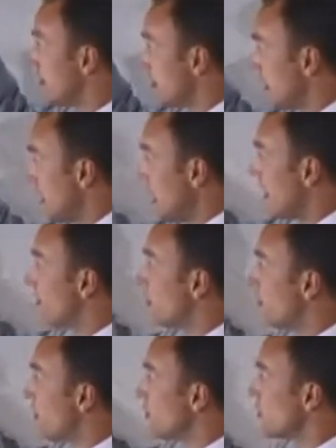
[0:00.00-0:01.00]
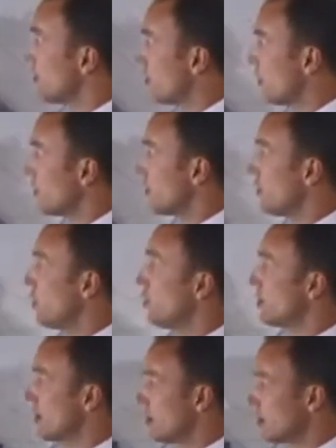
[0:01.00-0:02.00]
select the most important
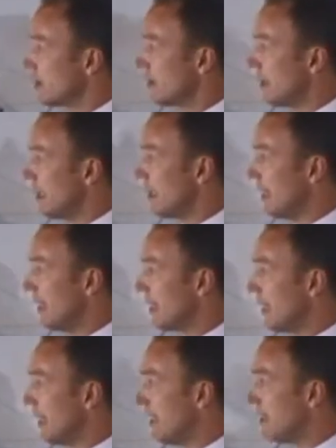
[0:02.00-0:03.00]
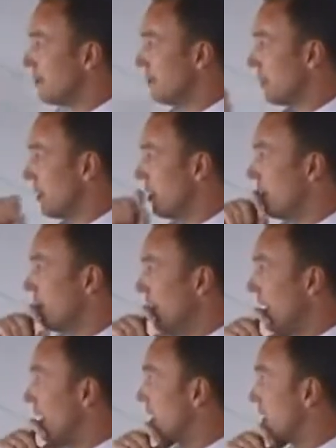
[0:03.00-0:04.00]
uses that I can
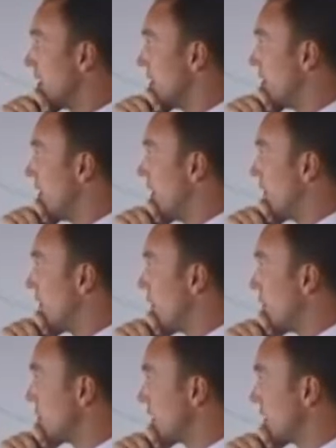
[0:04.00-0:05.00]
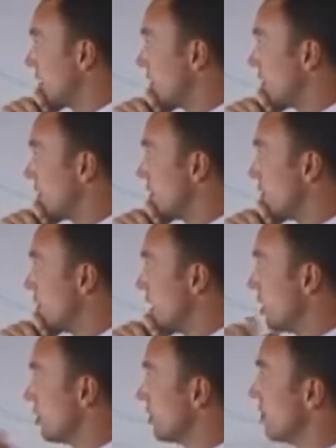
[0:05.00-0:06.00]
make of the object under
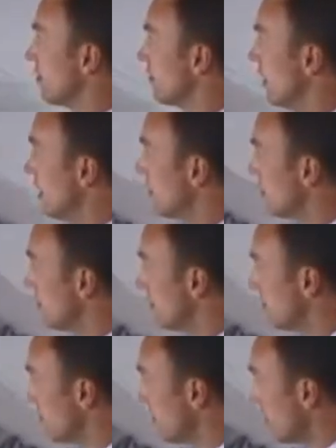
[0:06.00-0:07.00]
consideration. Right? So